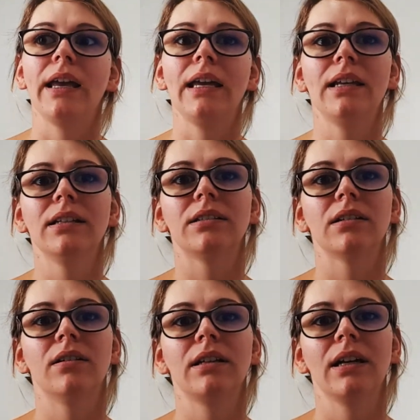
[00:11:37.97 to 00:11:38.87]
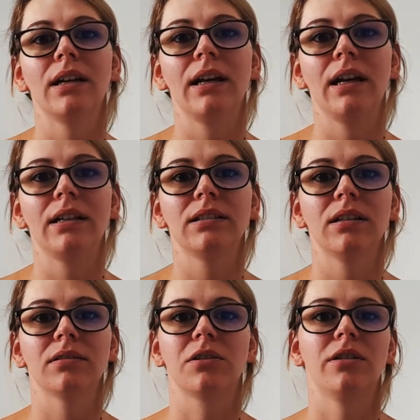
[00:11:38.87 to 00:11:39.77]
It is, on the other hand, it's
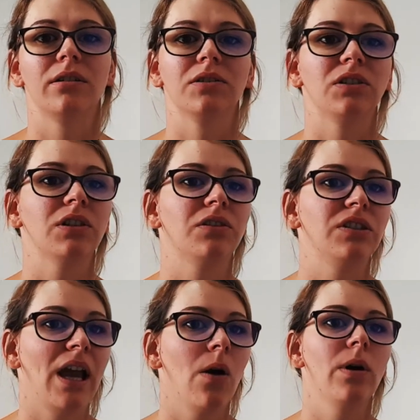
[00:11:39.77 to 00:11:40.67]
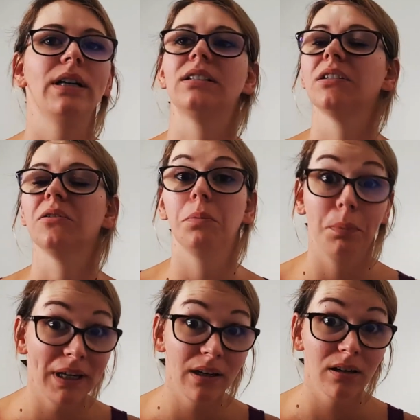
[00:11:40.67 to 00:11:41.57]
not gross, it's not sour, it's not
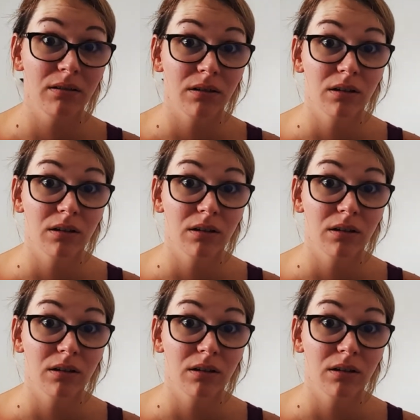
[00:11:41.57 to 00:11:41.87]
bitter.